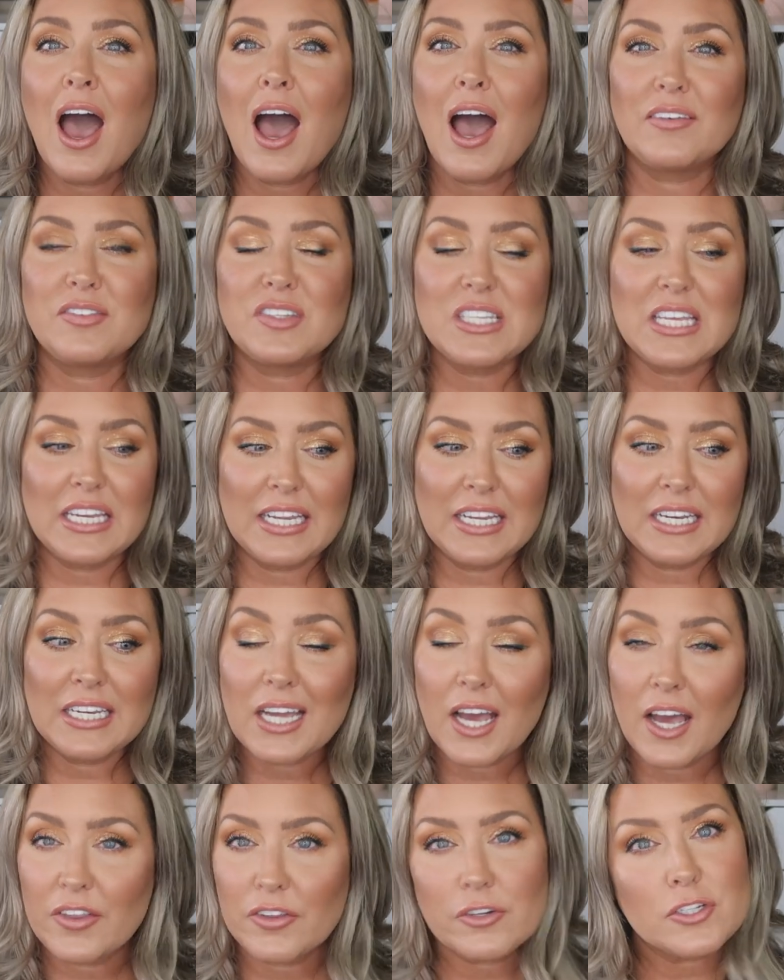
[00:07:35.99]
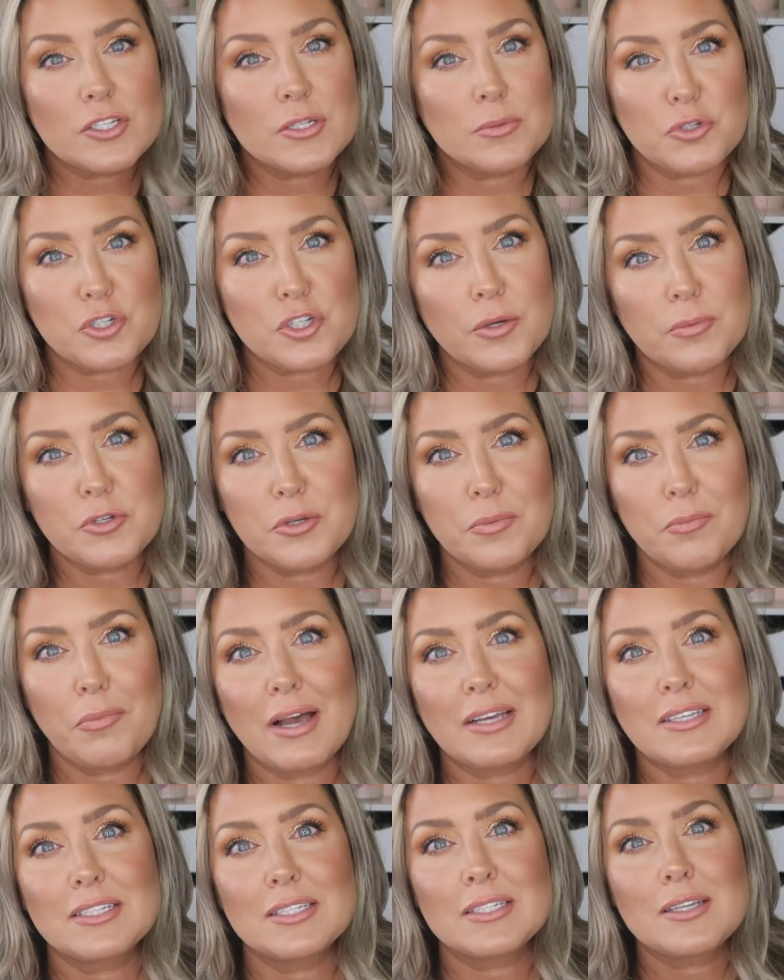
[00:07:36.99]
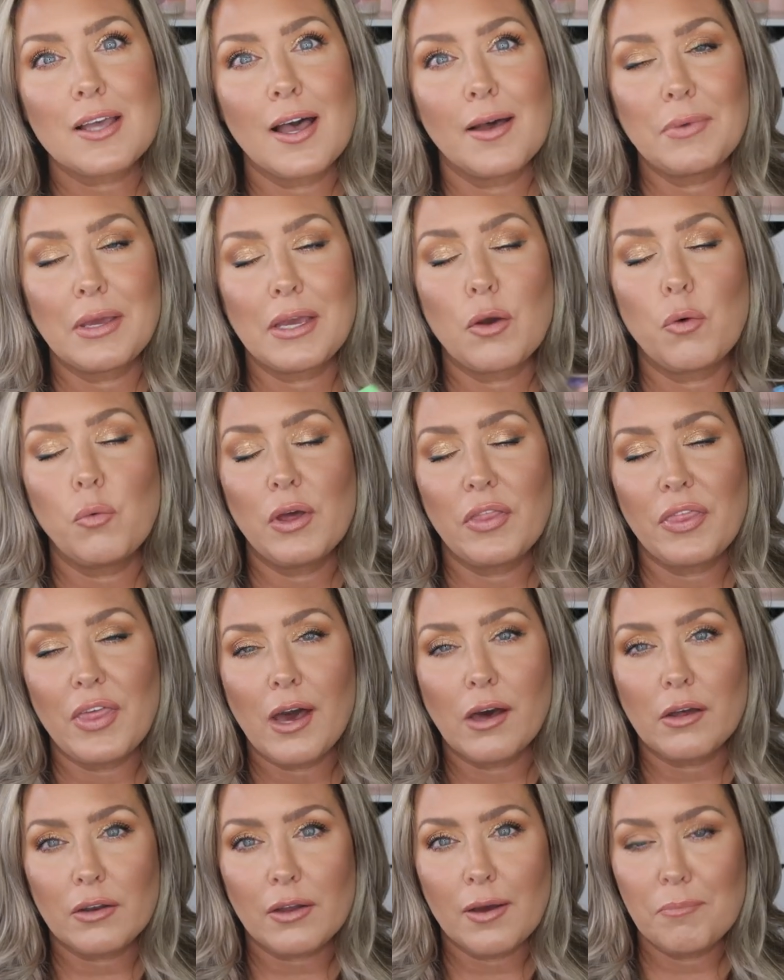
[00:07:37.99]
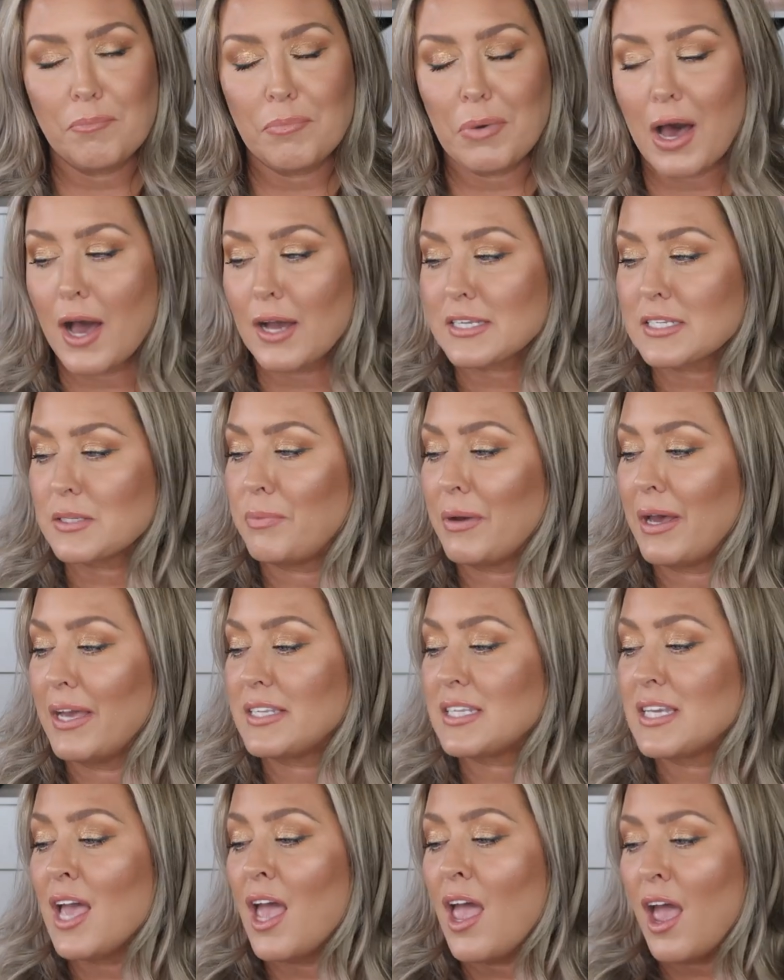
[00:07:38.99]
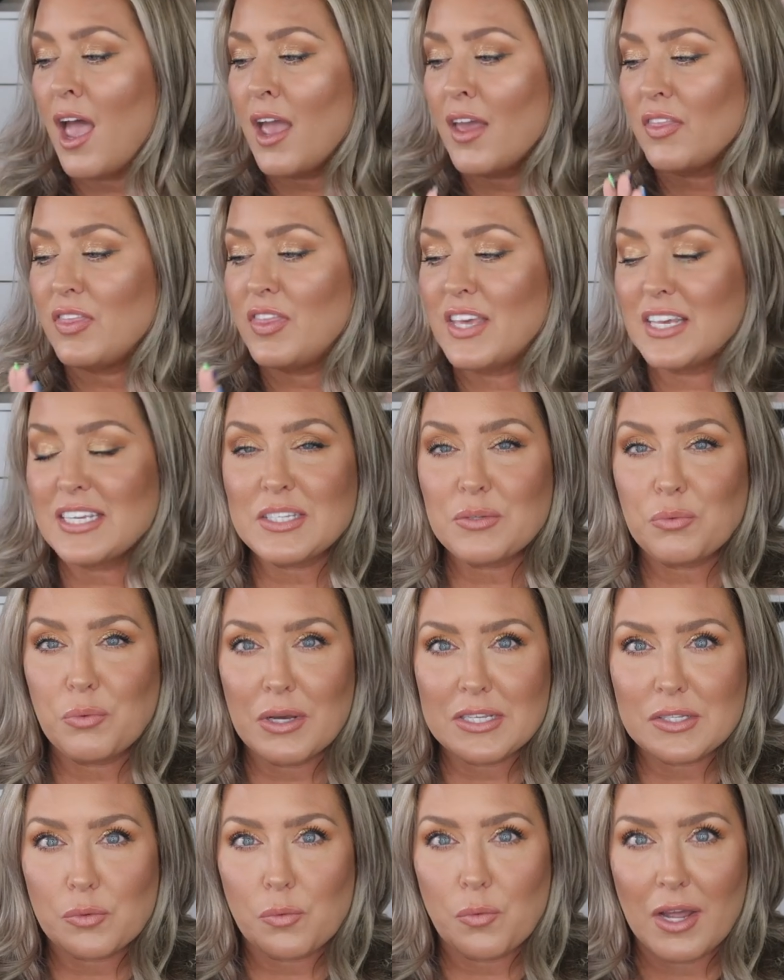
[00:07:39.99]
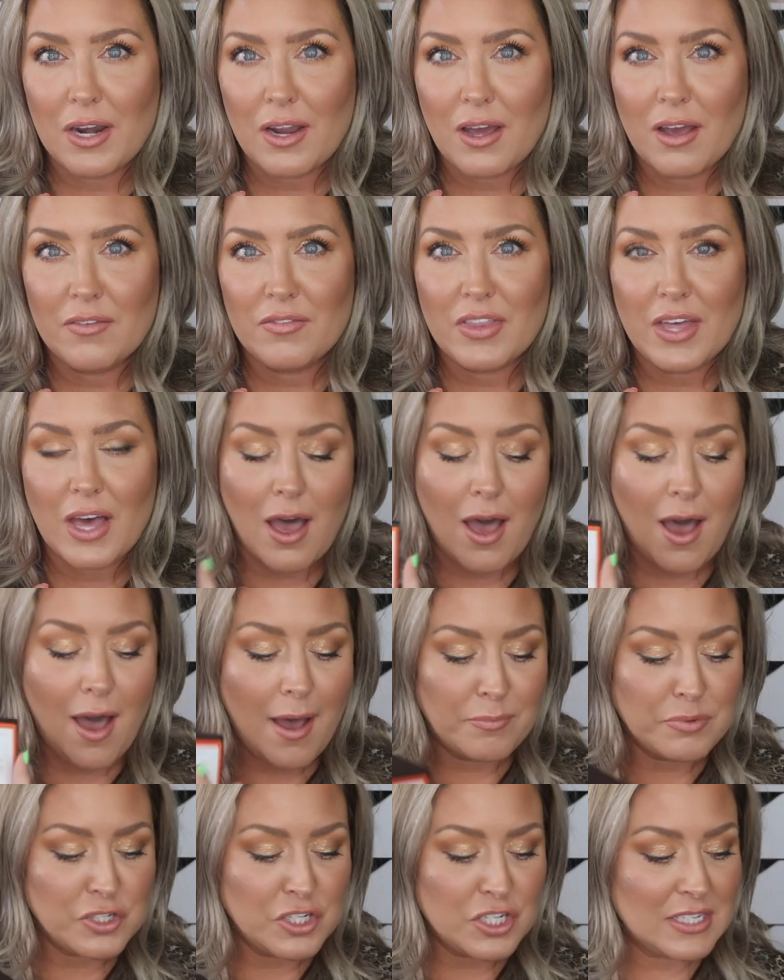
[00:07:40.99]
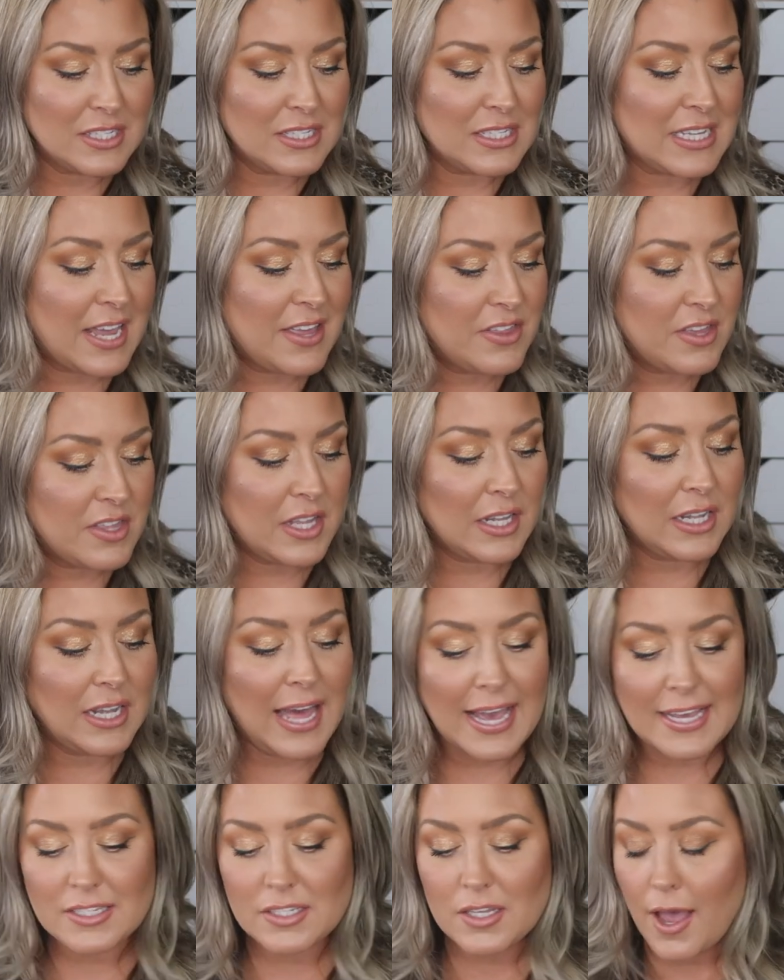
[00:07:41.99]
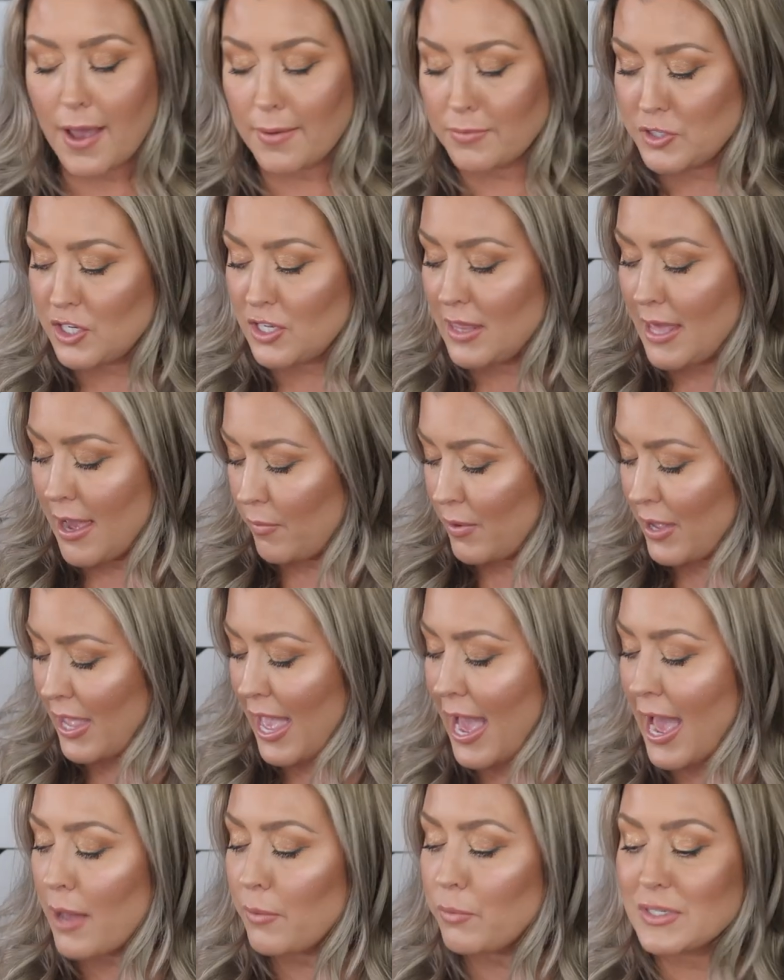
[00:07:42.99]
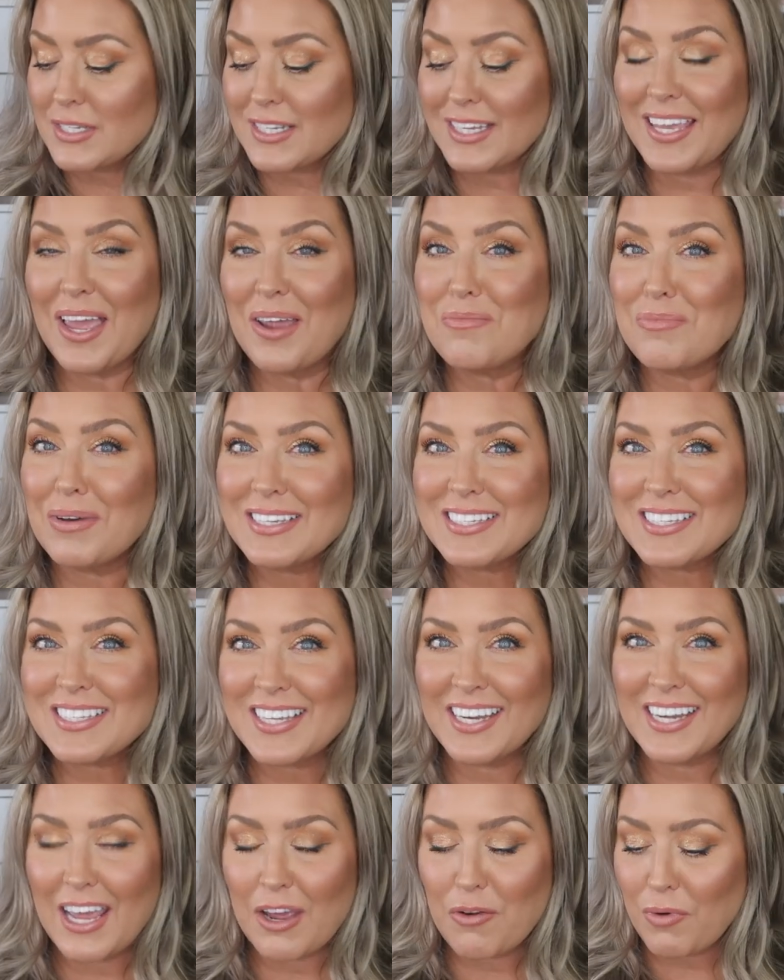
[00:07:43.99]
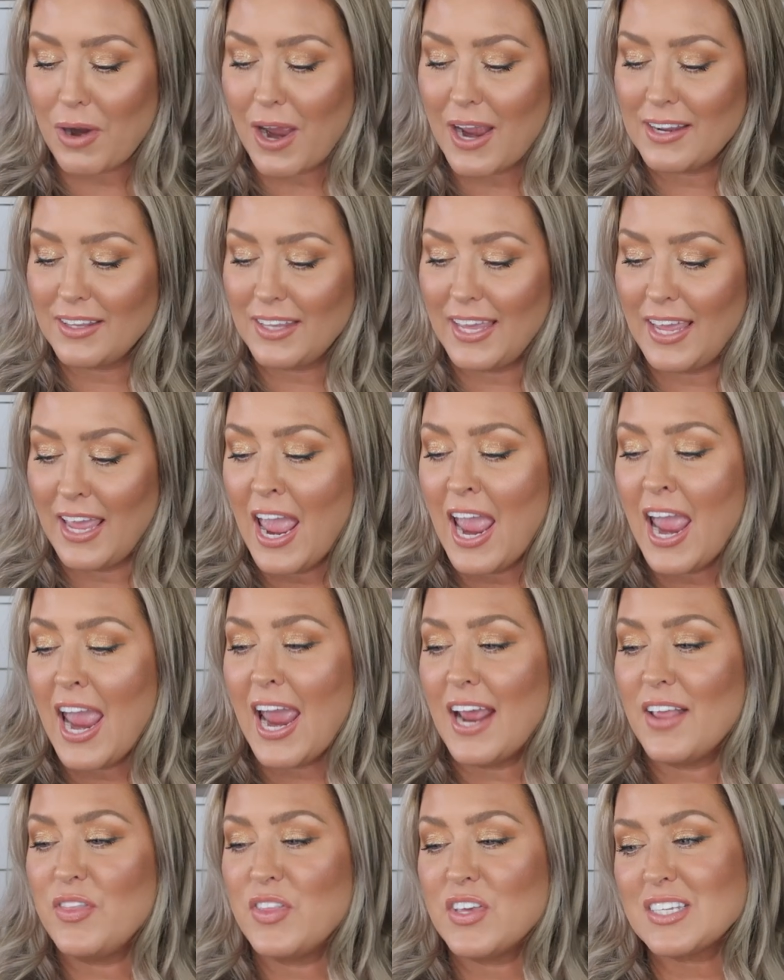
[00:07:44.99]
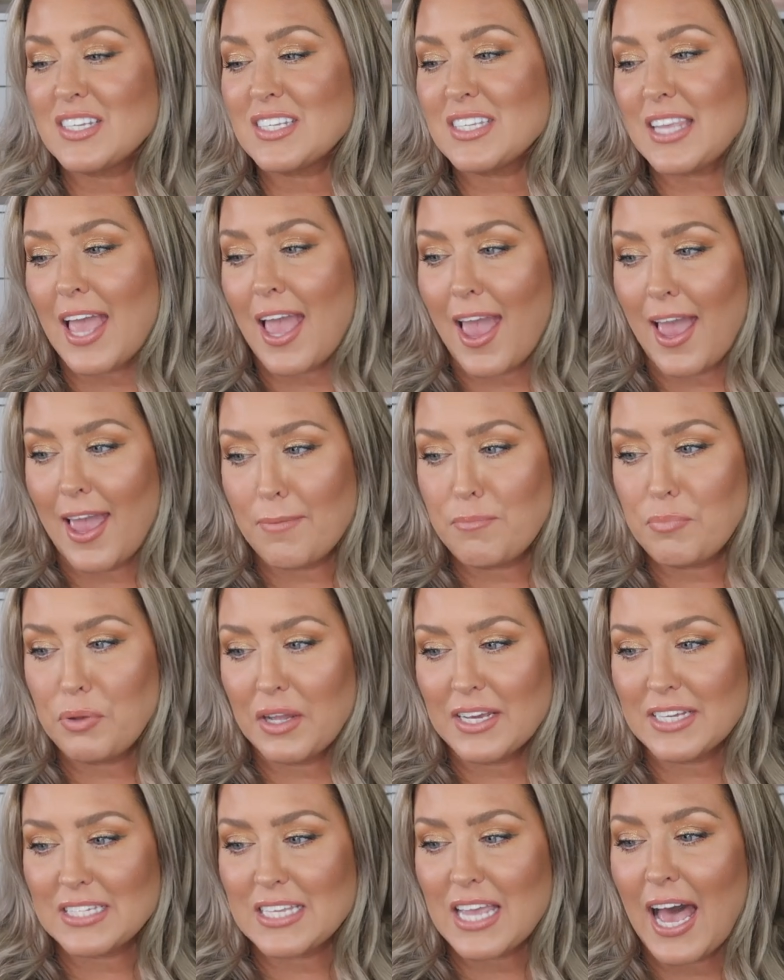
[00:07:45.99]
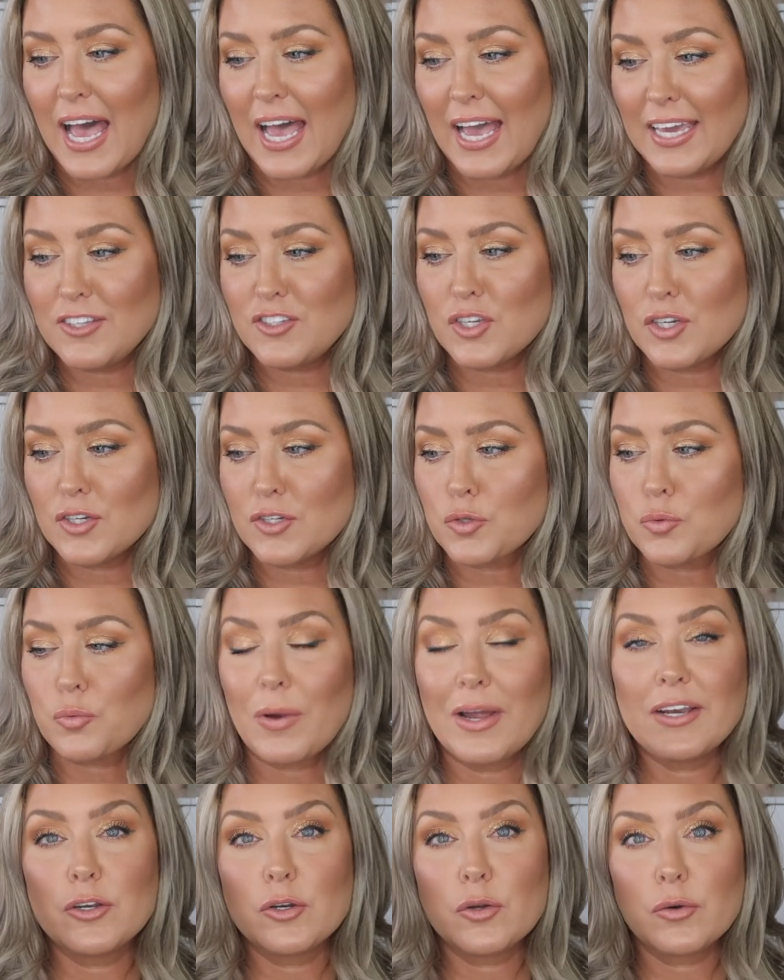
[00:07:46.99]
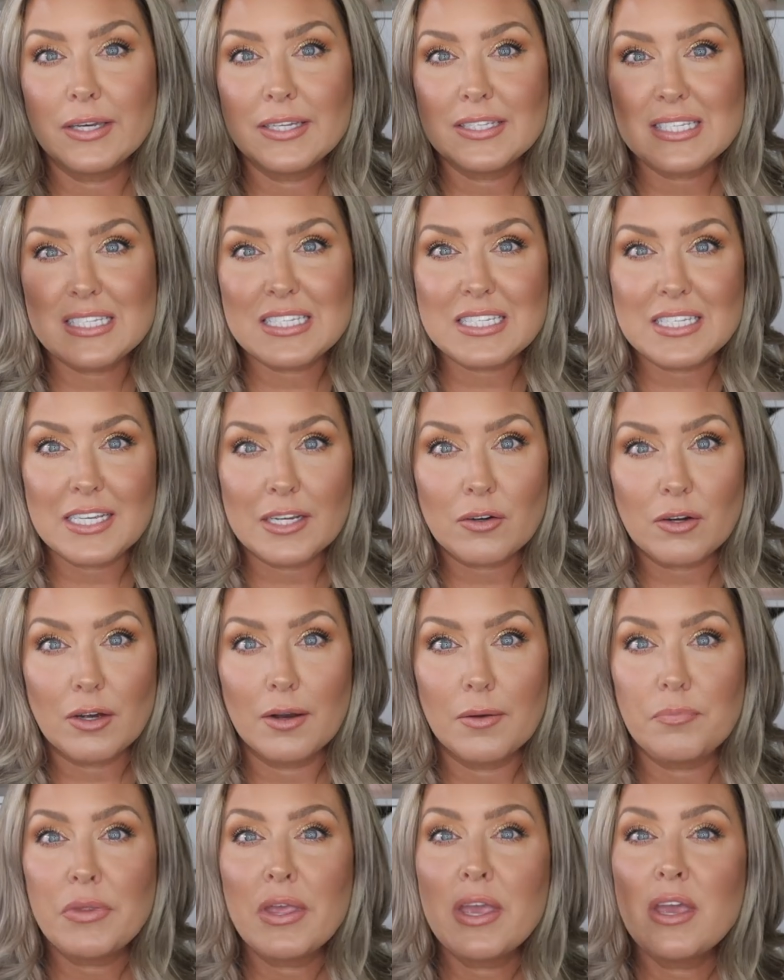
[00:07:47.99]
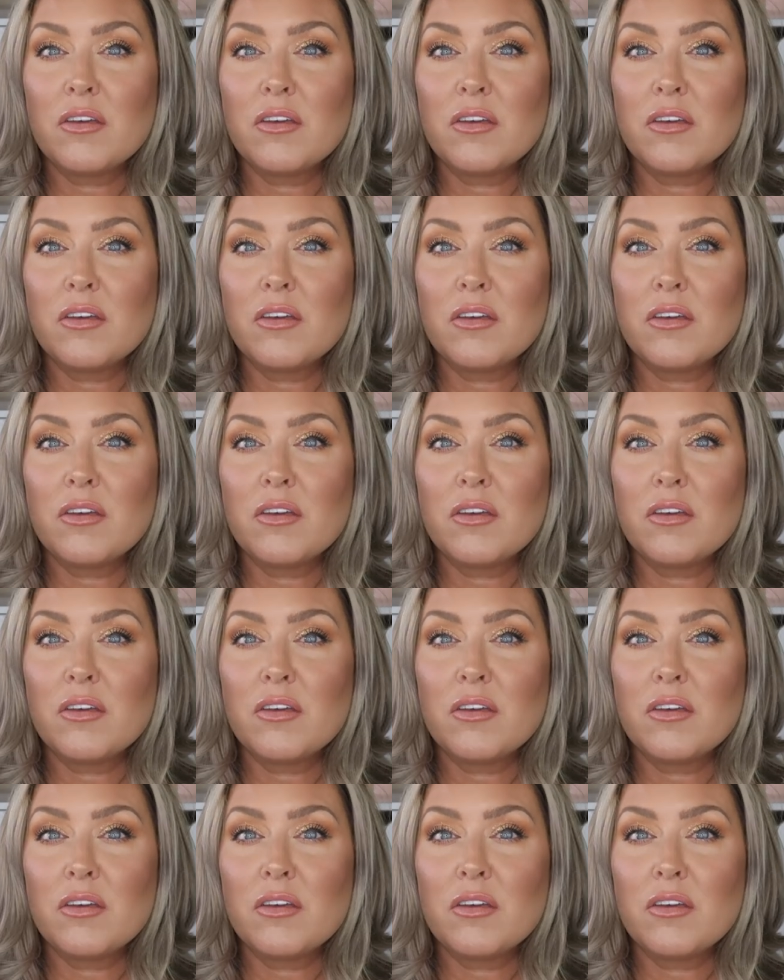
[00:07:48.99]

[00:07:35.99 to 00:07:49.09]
I've seen it in other subscription boxes coming without a box, but this was one of the options. And then the last option that we had was again by Sunday Riley, and this is the A-plus high-dose retinoid serum.